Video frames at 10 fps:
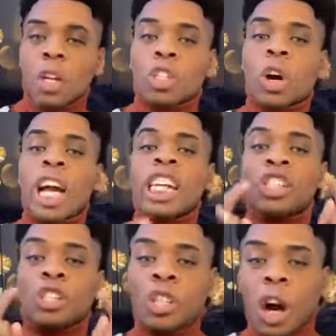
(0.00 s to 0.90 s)
So
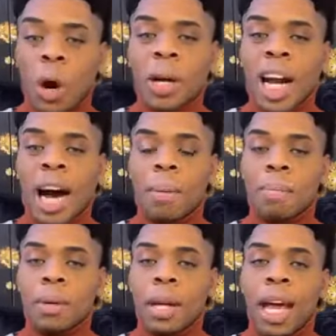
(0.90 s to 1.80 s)
it showed
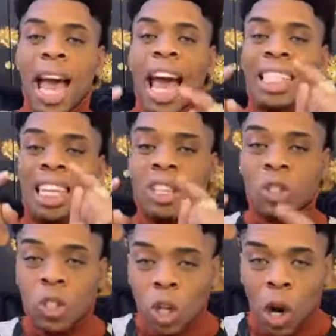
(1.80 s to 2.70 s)
up as
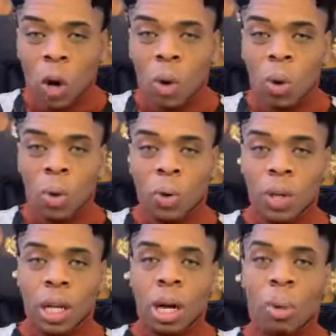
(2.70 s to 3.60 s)
his soul
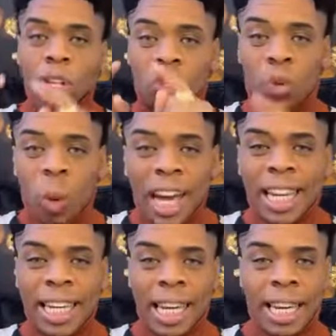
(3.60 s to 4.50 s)
was
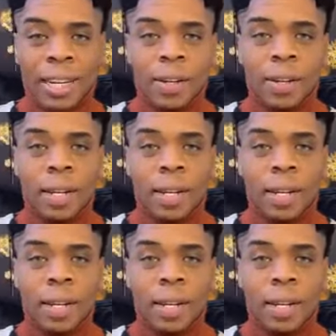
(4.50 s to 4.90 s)
dwelling in it.